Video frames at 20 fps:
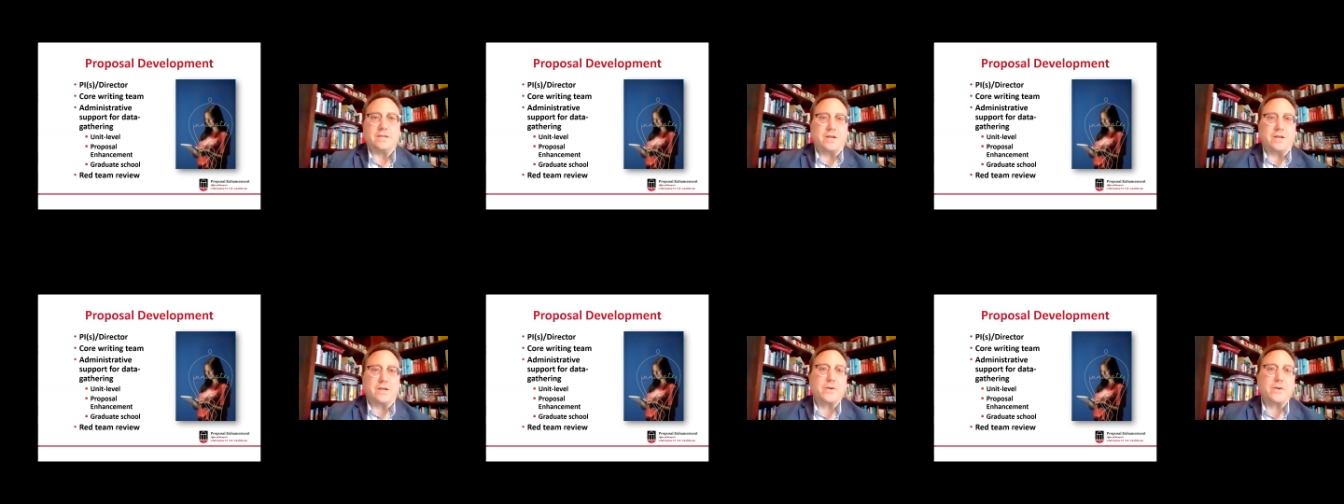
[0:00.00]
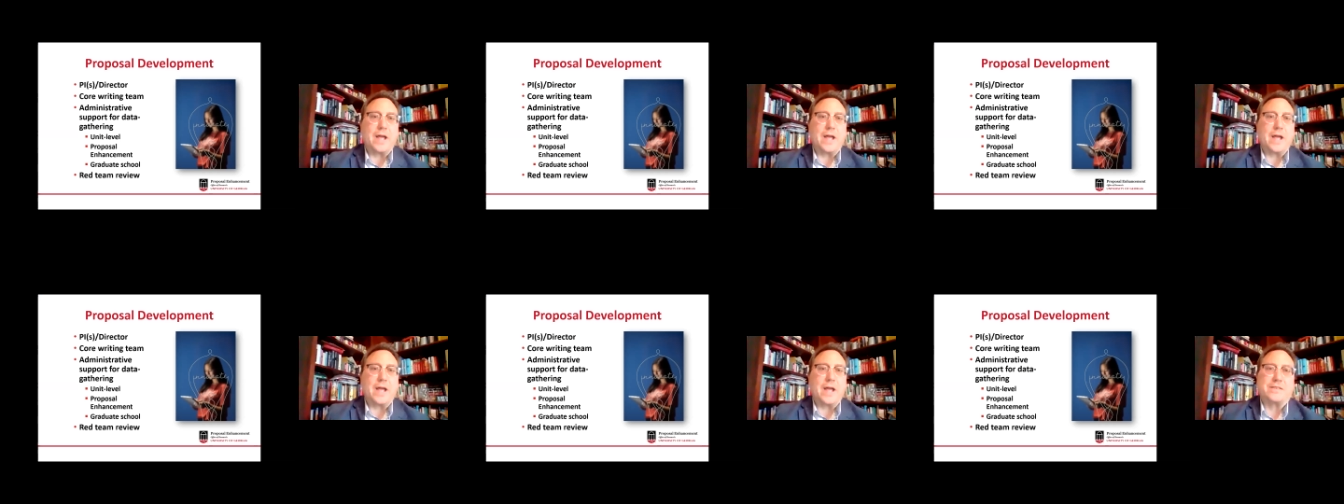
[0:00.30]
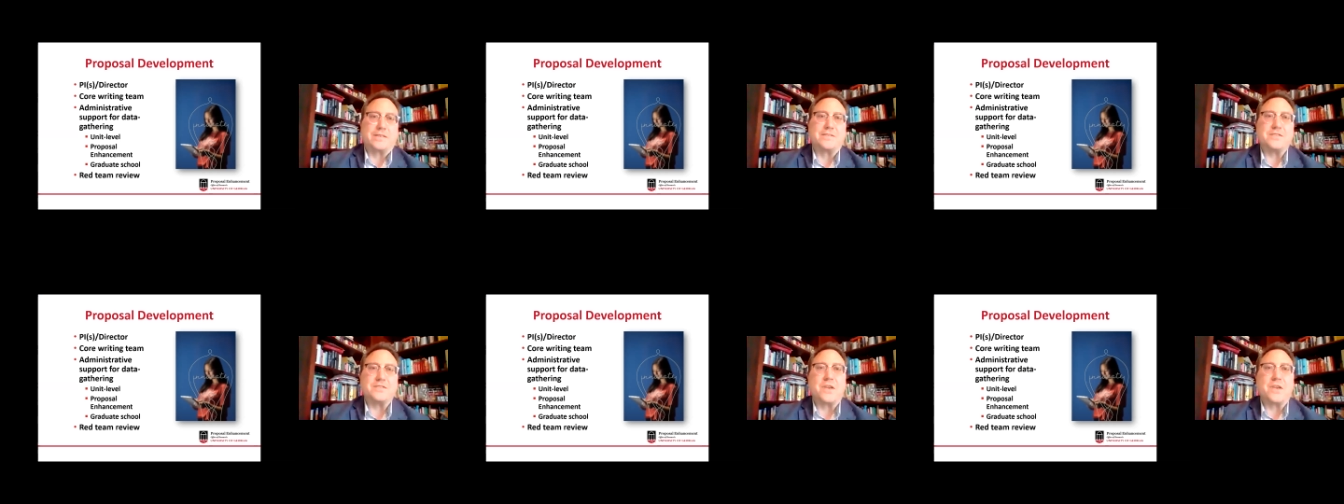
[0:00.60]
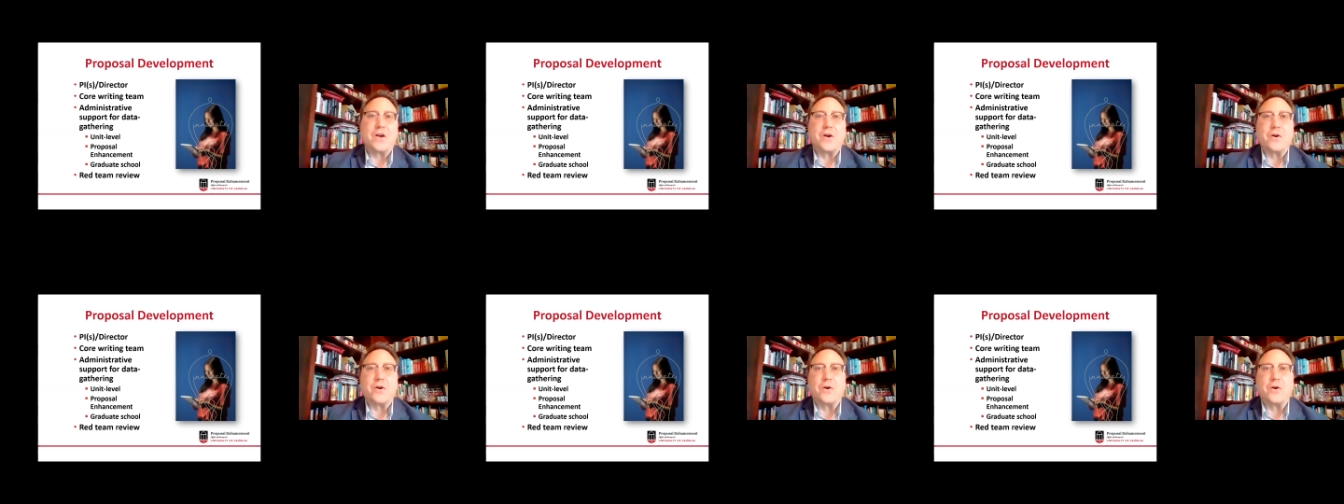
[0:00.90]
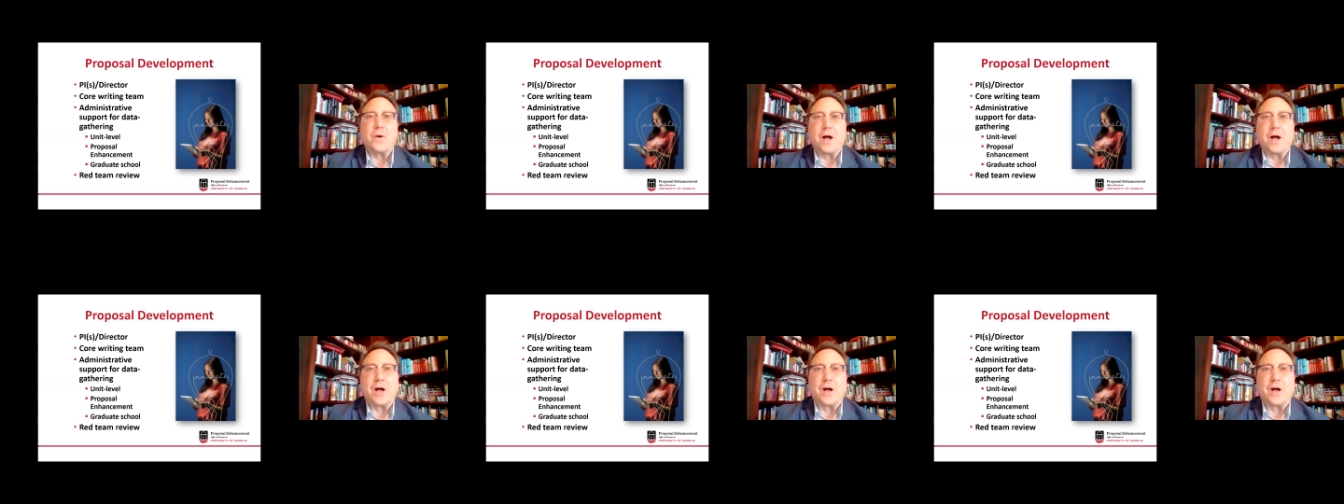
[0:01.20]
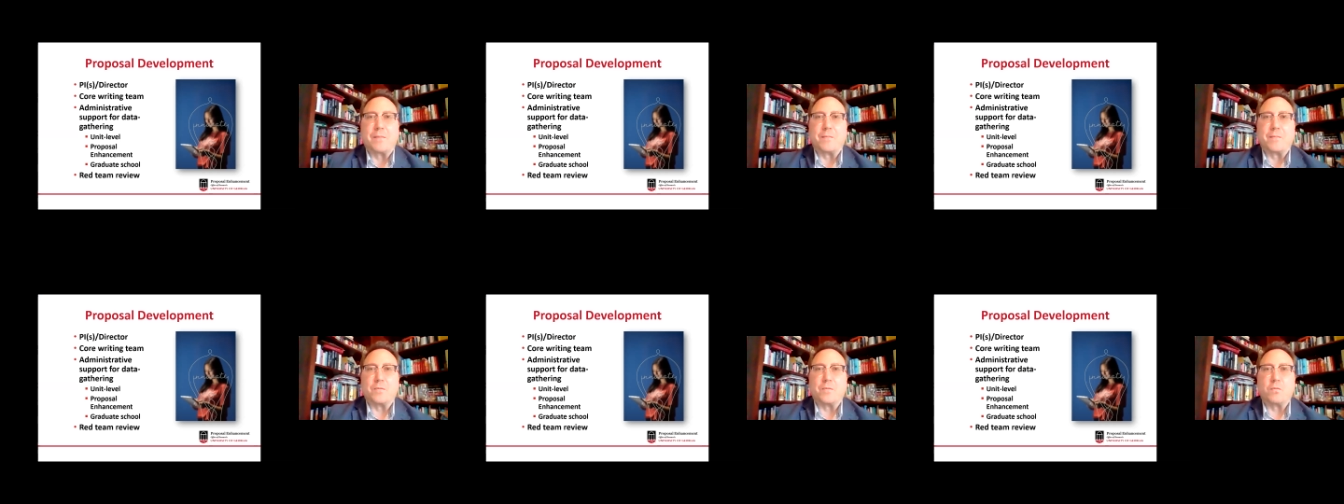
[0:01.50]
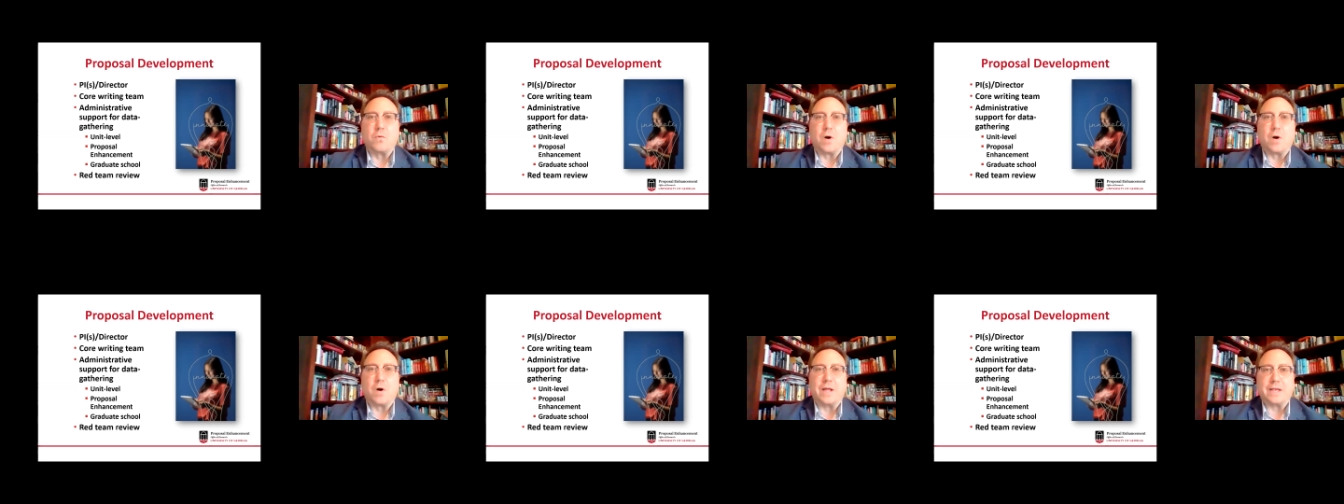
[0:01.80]
Okay, so
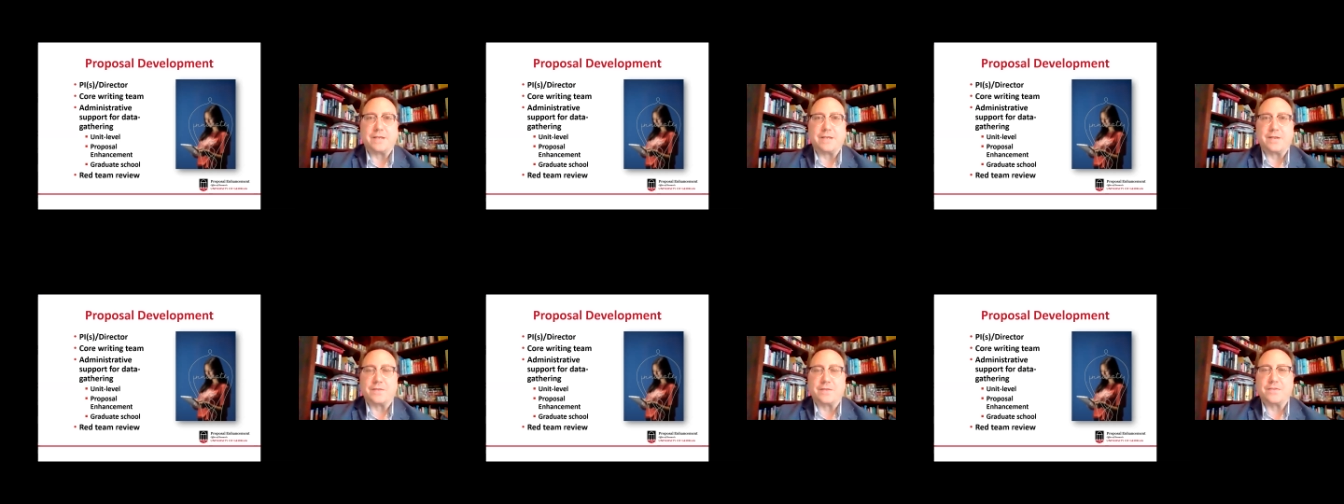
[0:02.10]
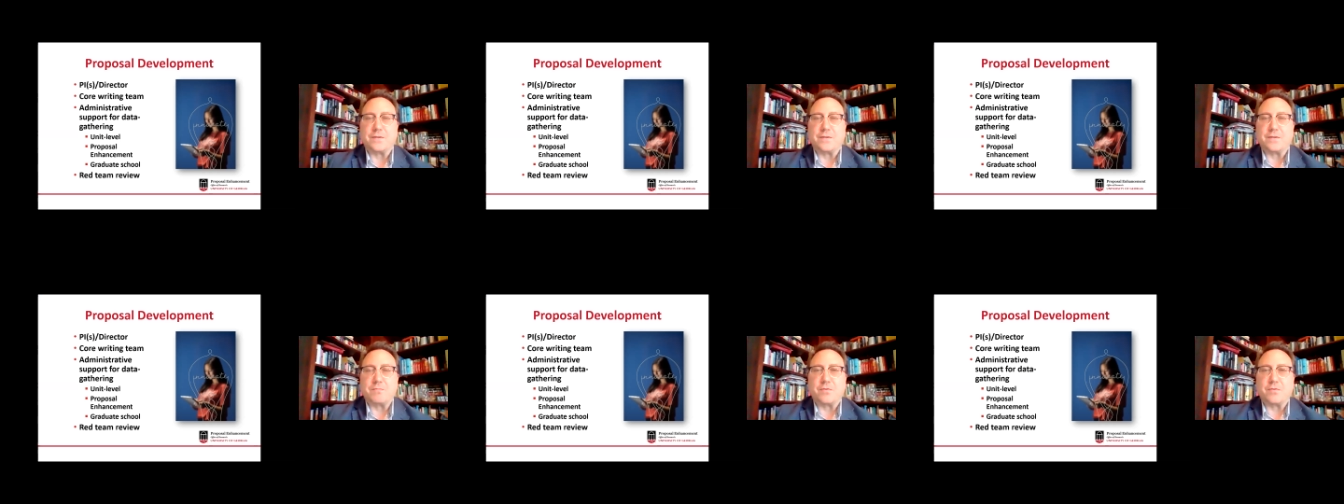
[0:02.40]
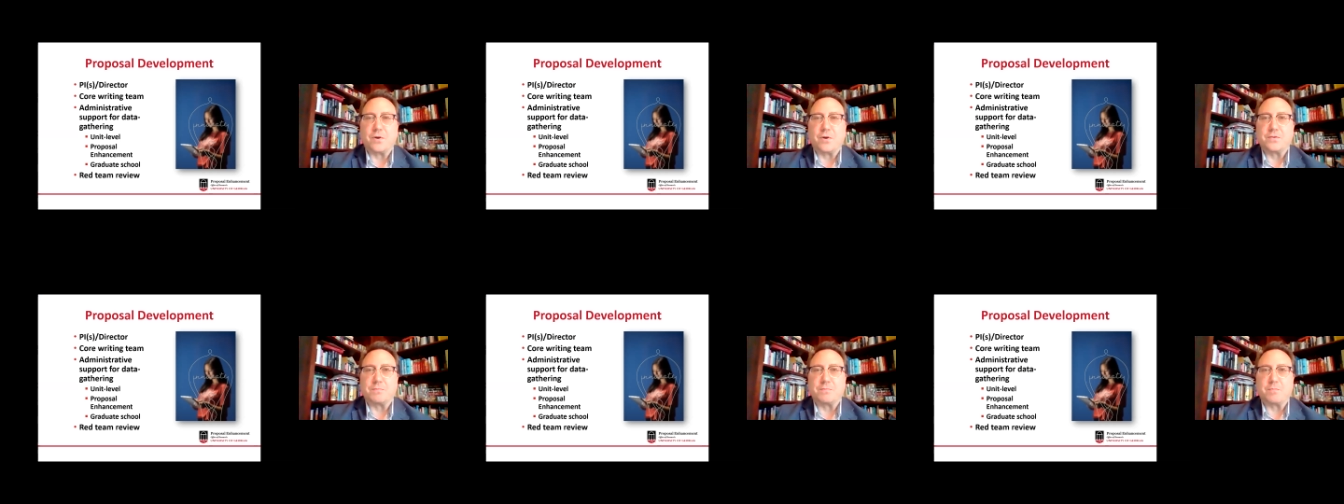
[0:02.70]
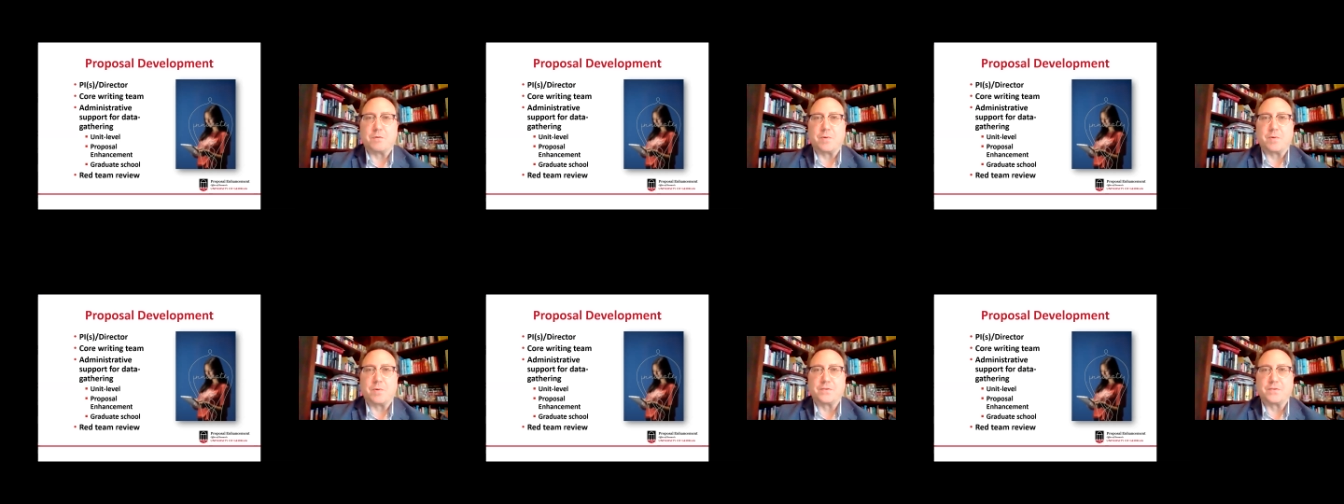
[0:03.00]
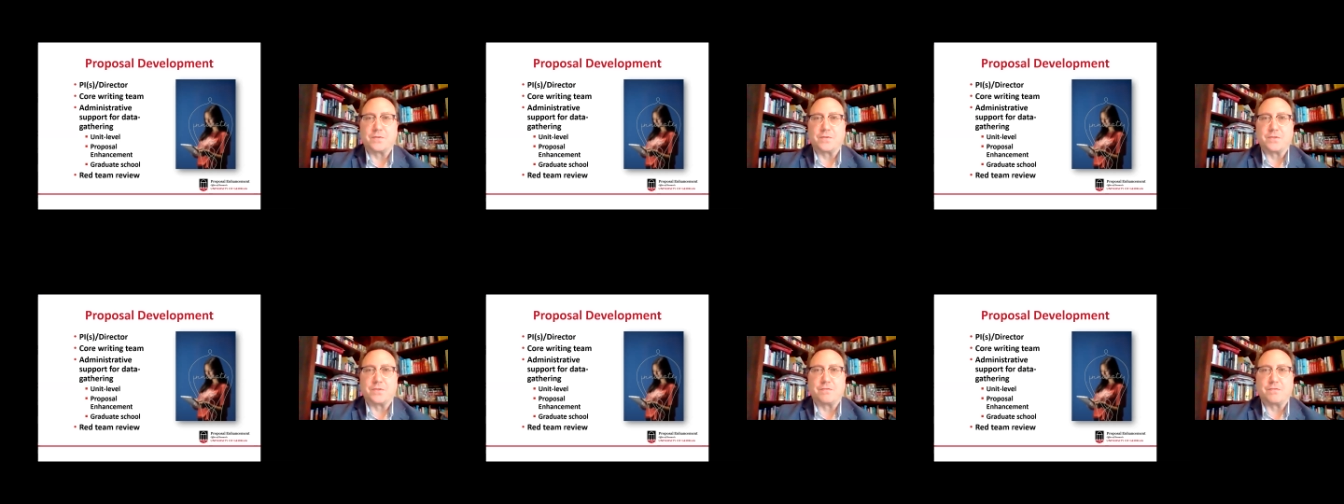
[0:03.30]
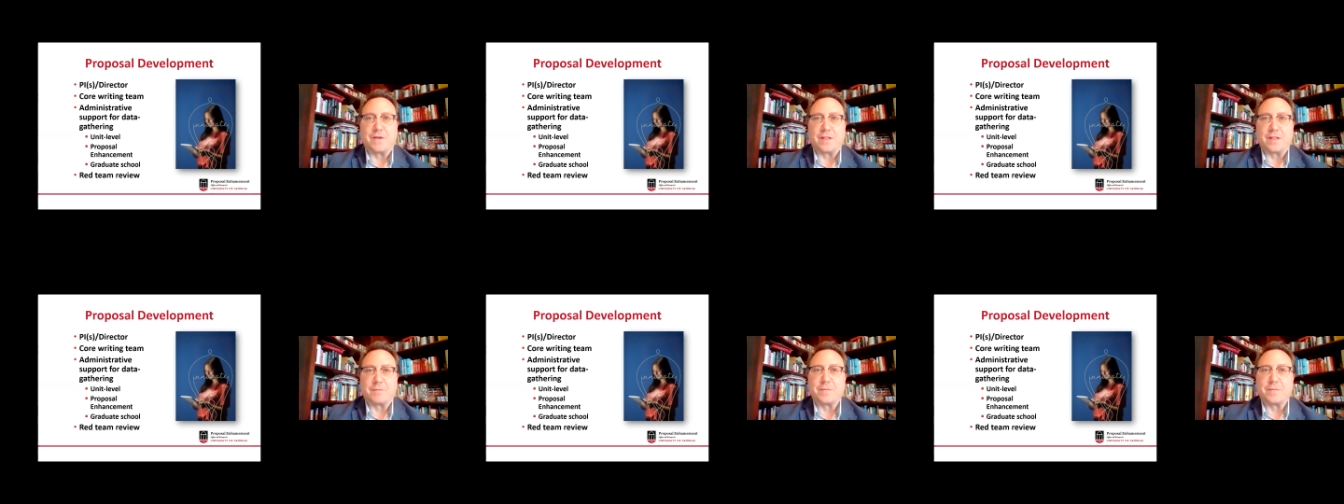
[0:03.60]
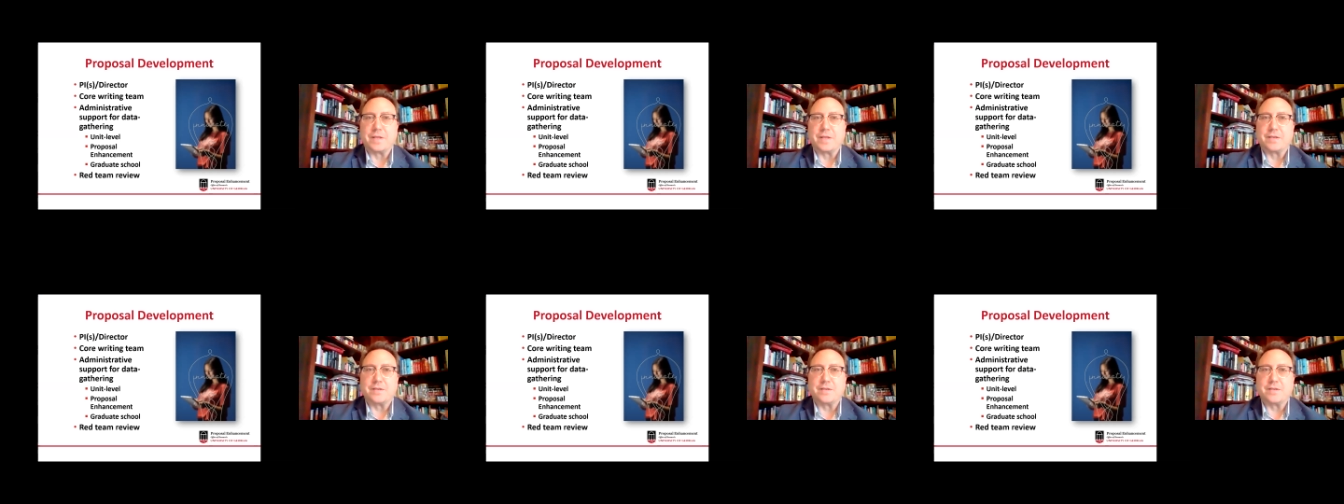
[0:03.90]
what does the proposal
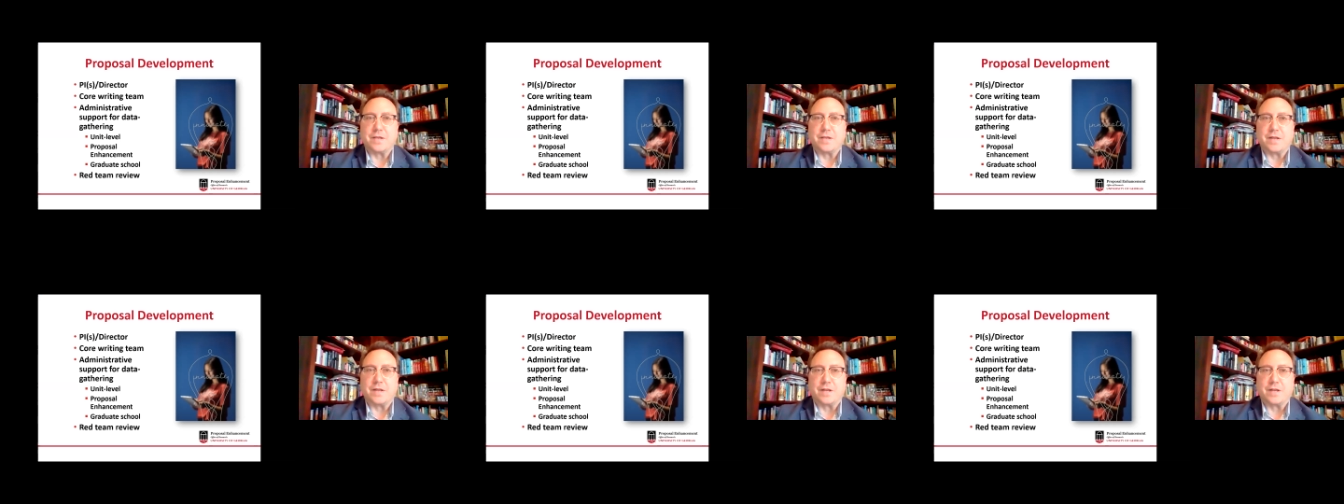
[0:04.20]
development